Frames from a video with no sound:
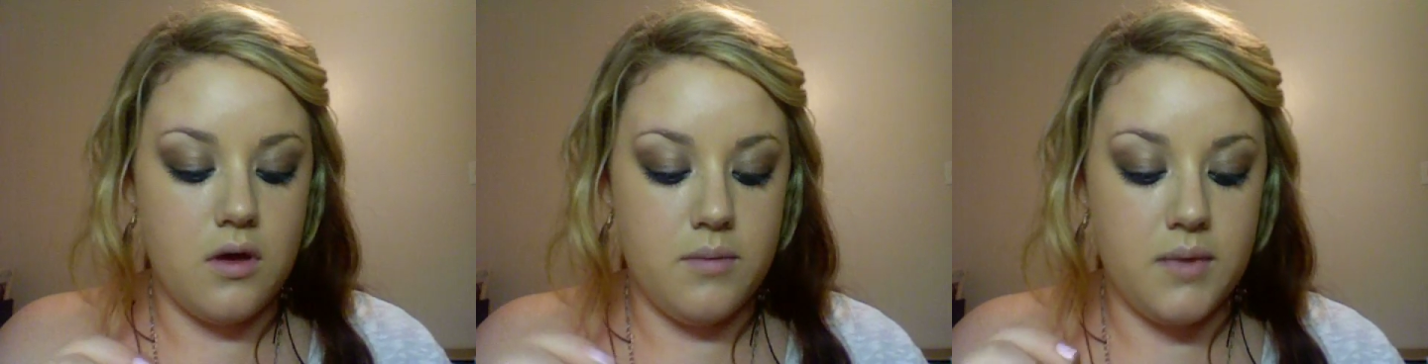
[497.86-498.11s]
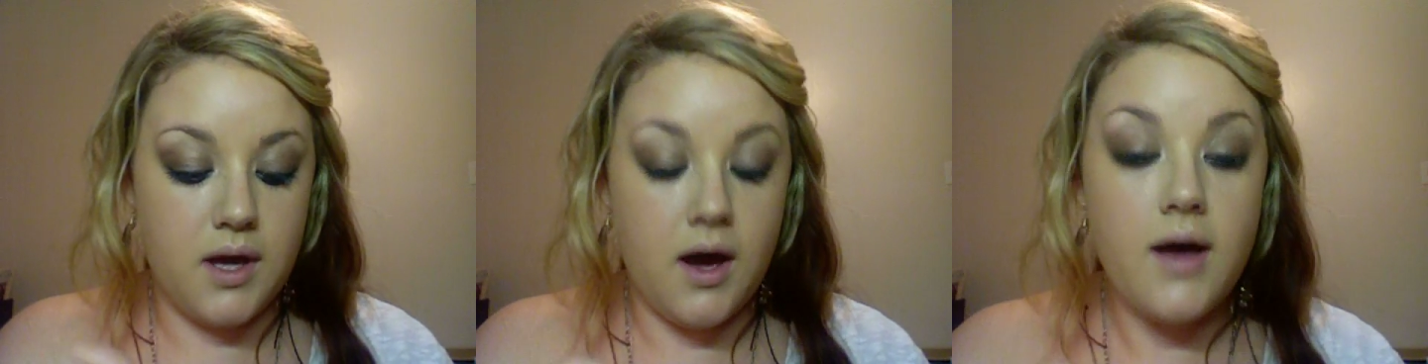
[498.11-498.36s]

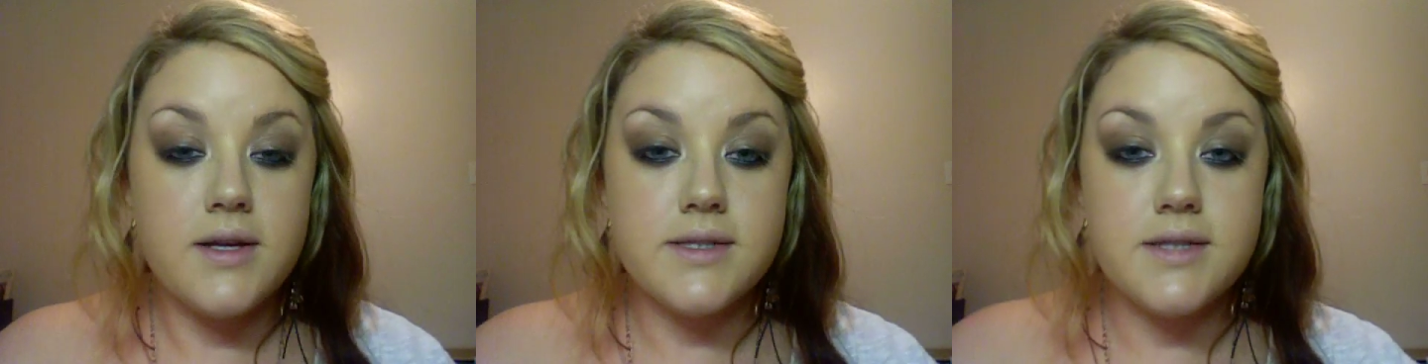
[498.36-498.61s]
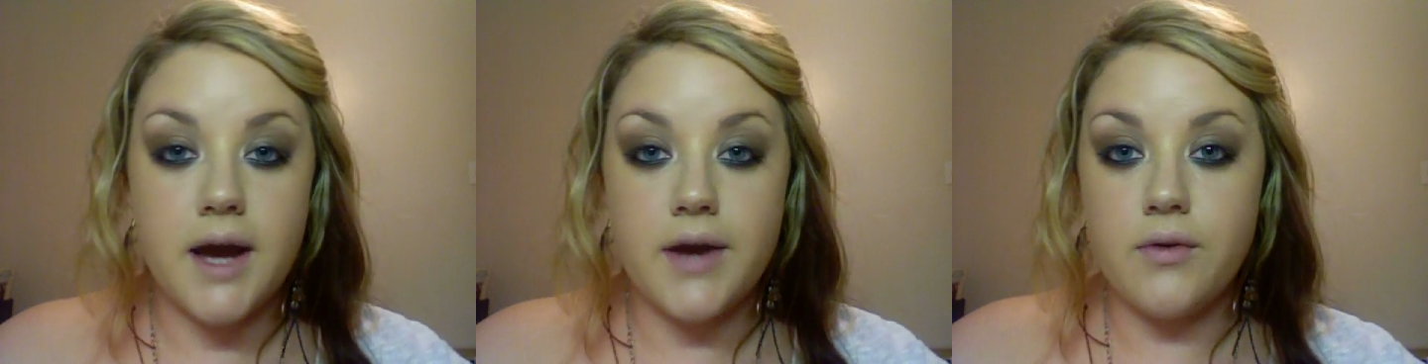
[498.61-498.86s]

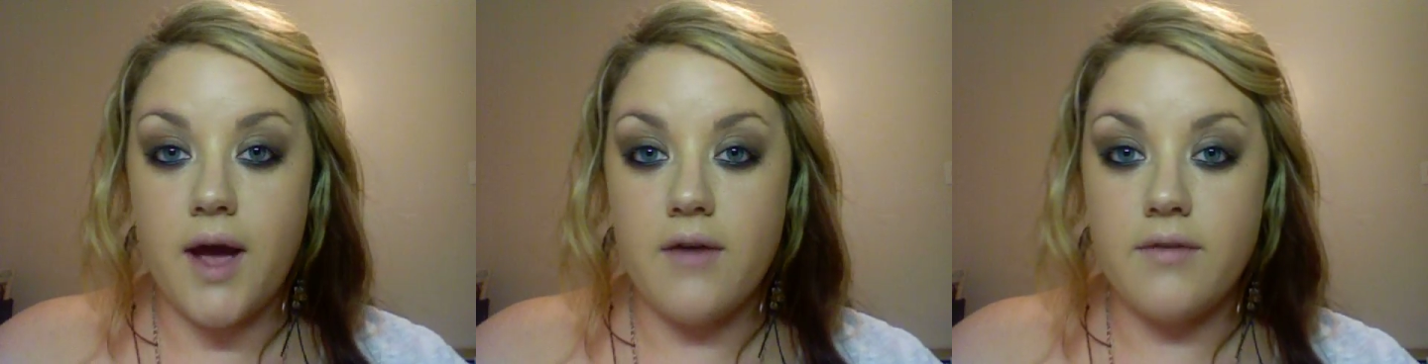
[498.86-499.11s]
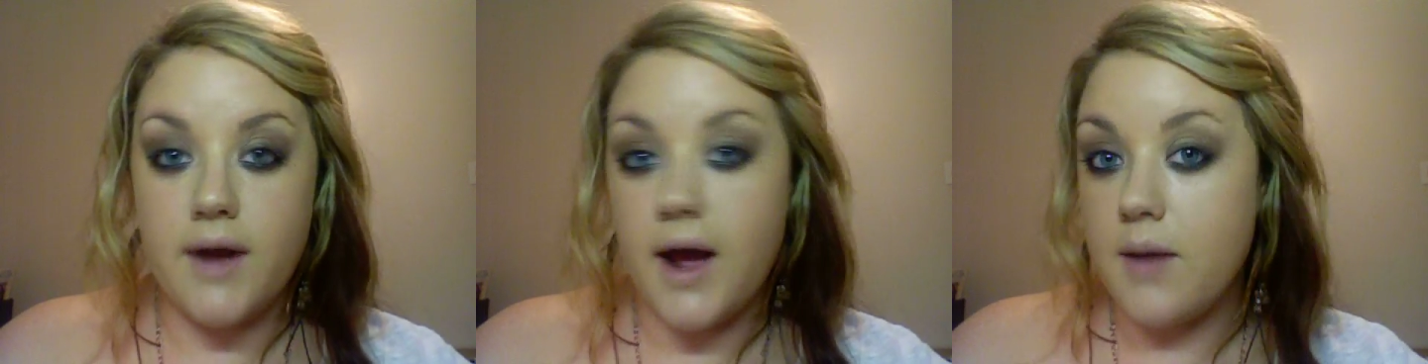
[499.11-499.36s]
because I don't
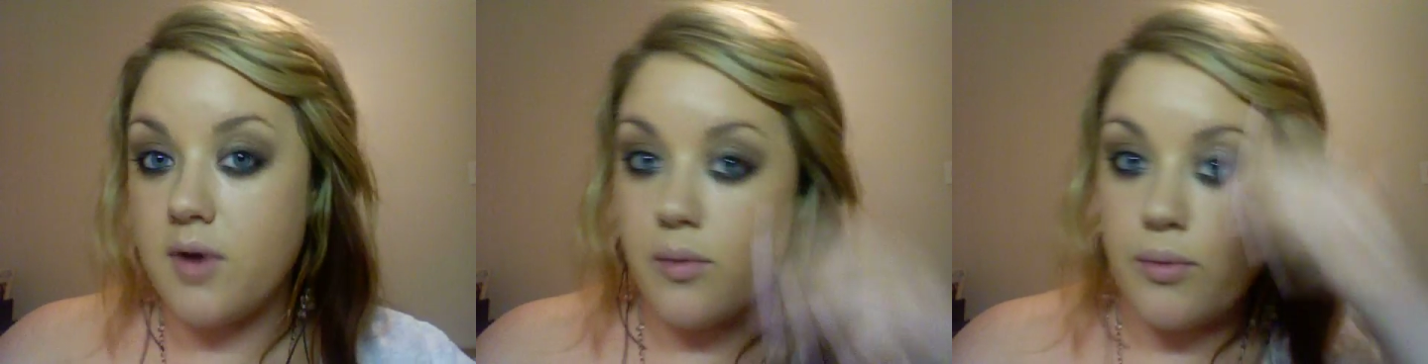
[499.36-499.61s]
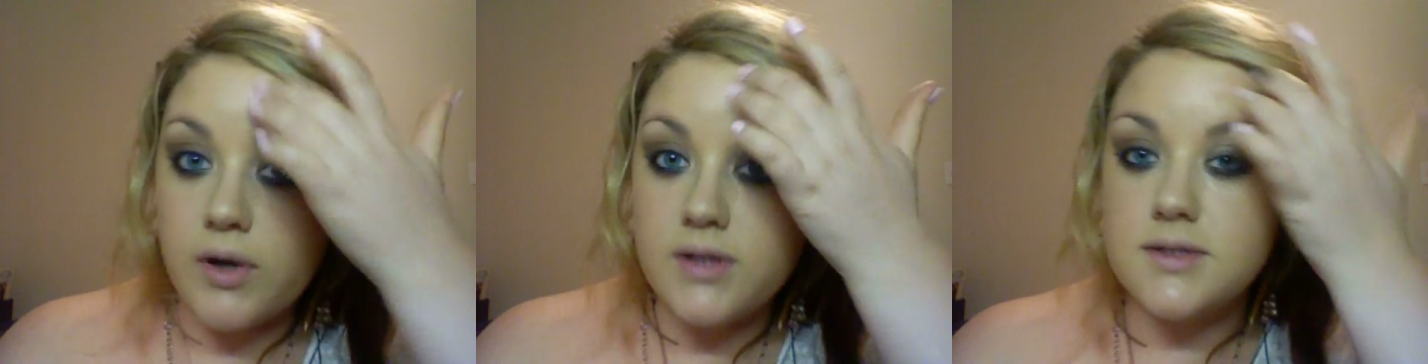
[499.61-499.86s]
have an eyebrow
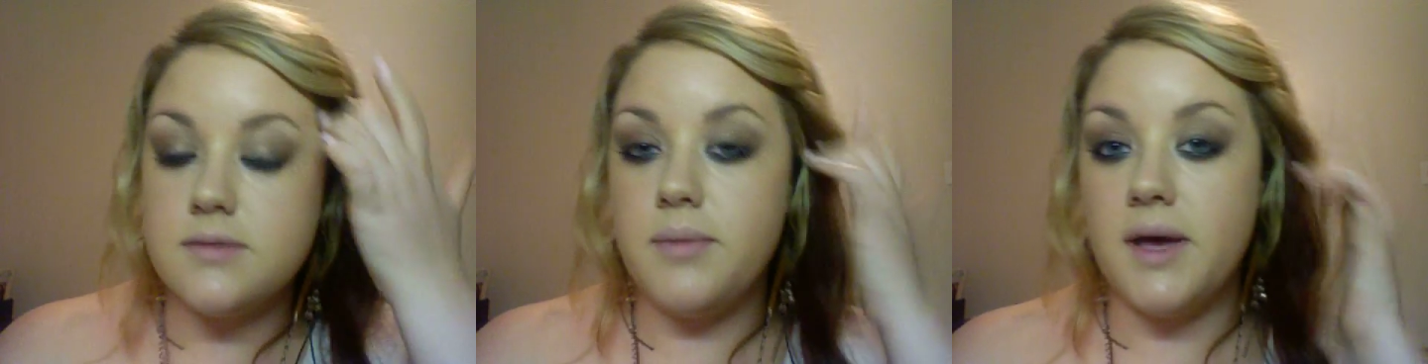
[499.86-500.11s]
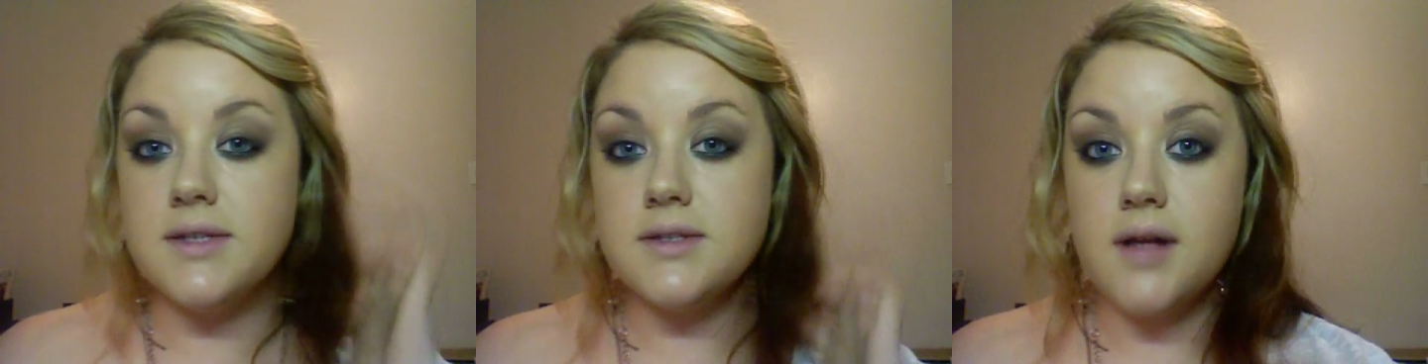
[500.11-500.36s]

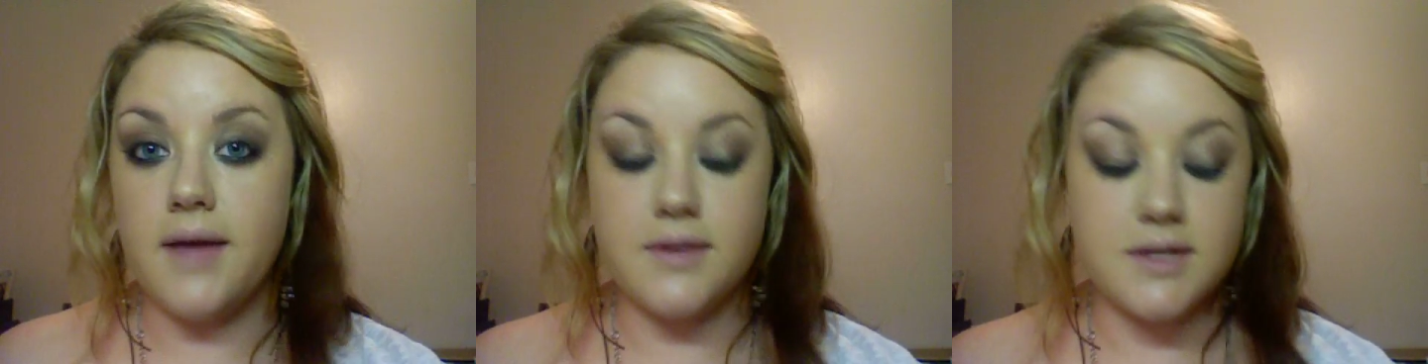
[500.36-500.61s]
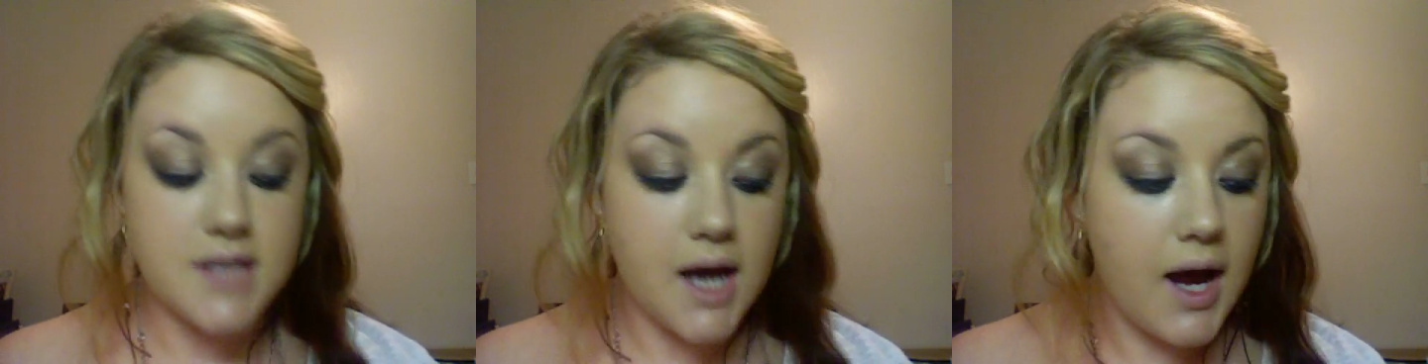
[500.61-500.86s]
pencil at the
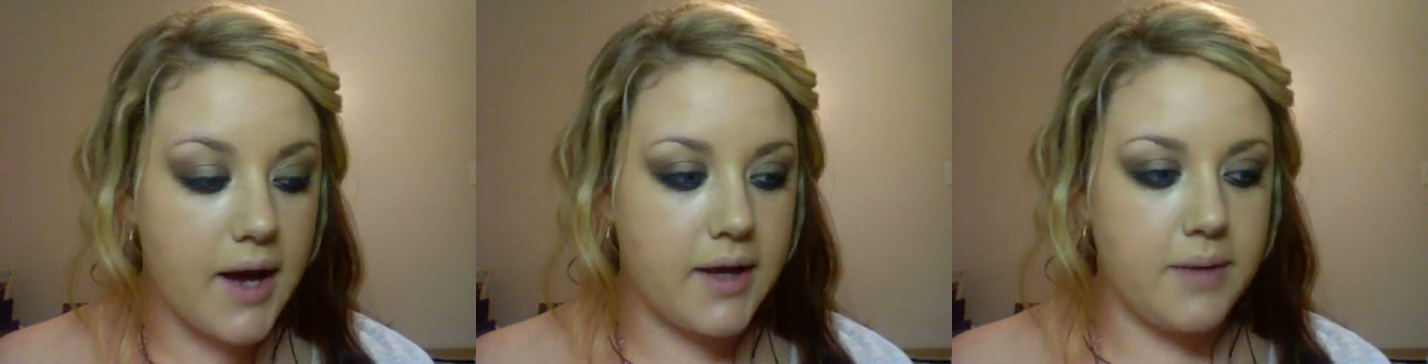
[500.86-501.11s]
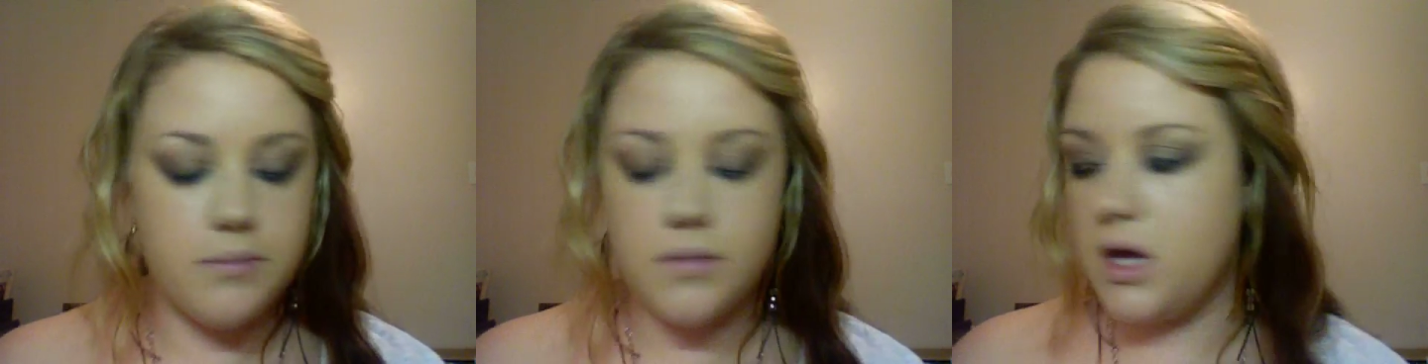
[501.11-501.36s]

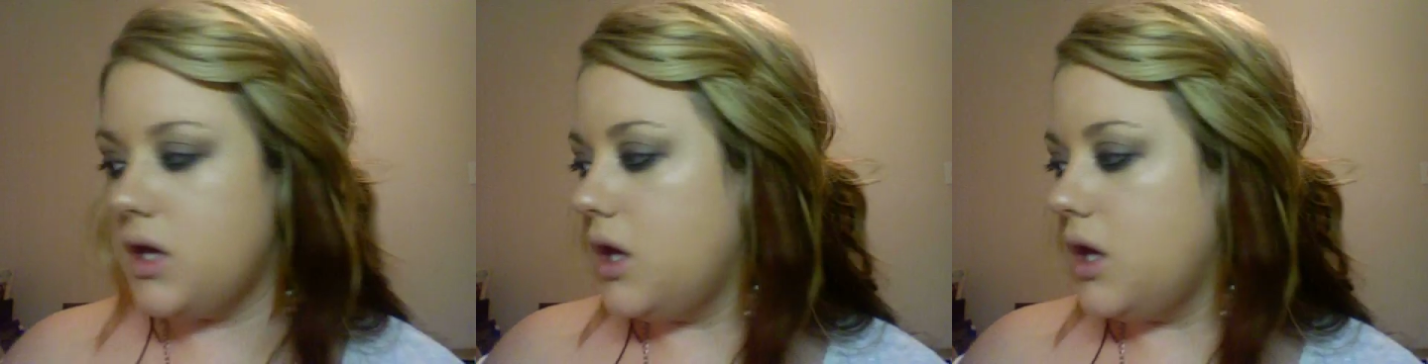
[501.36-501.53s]
time,